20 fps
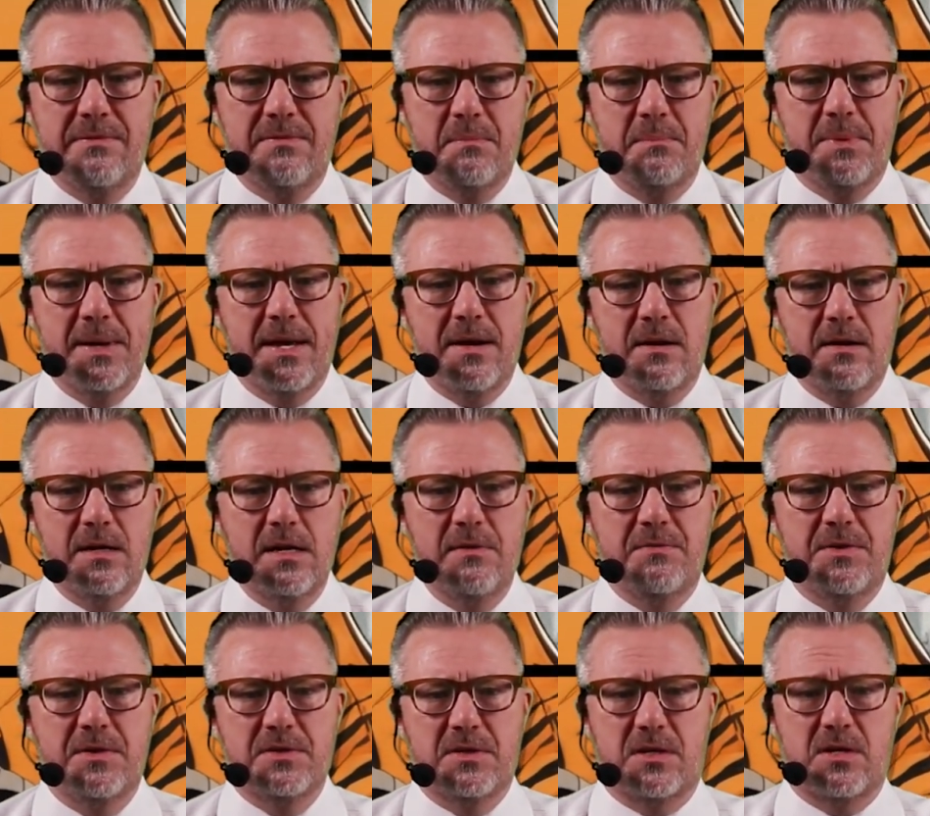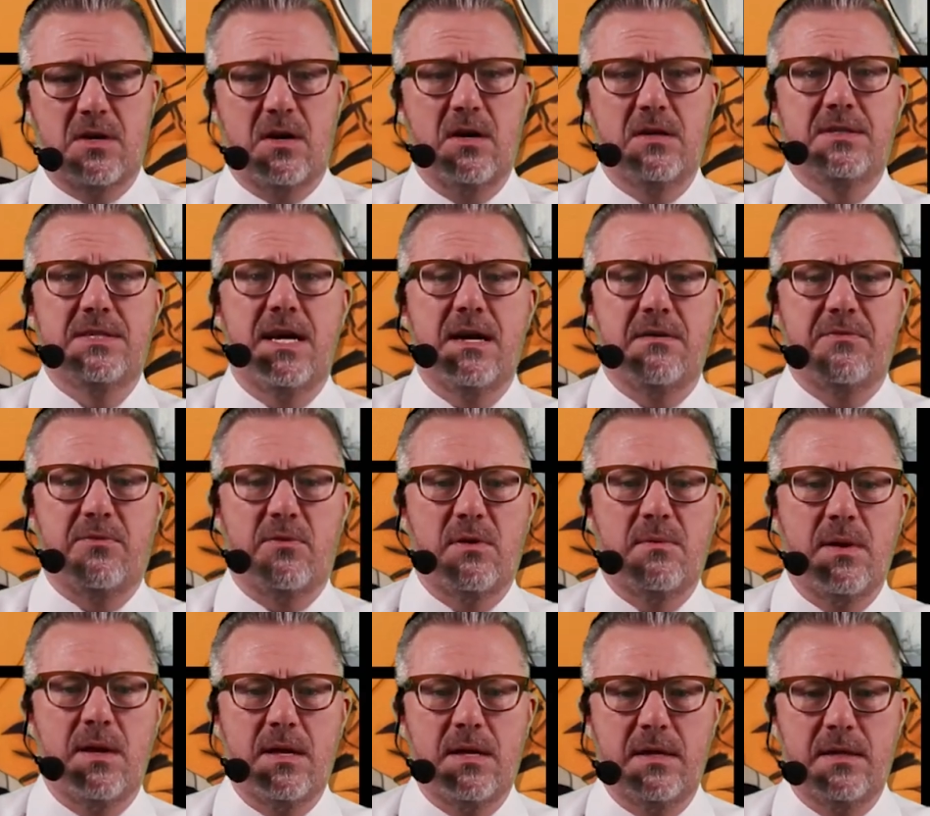Even better if there's a contact
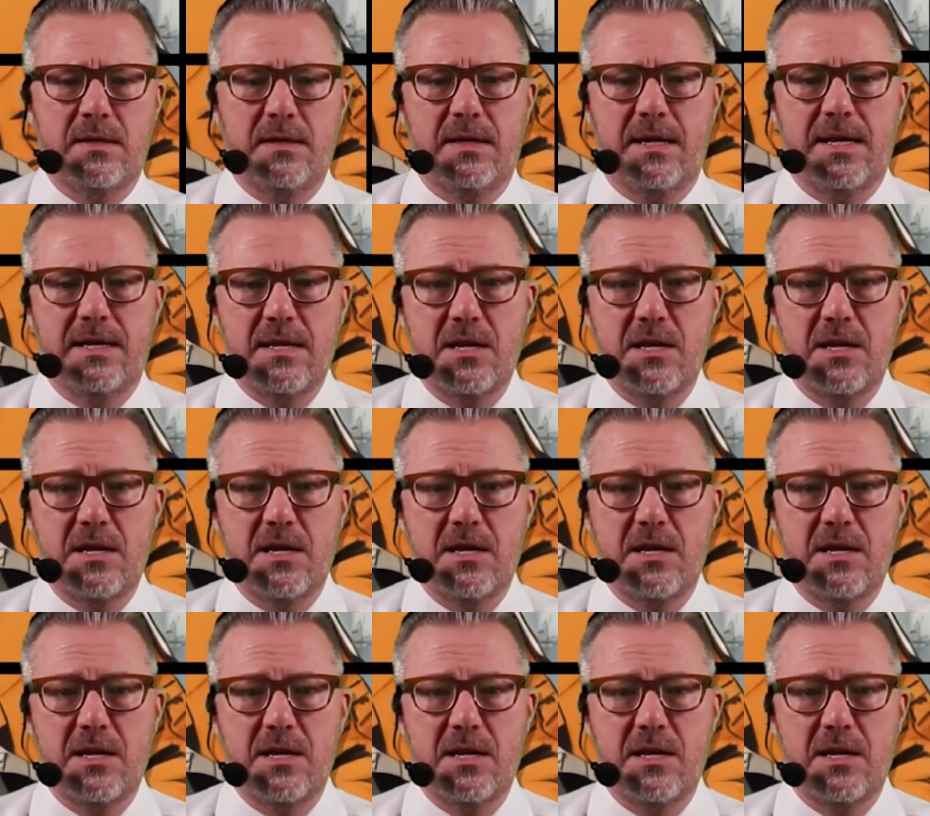form on it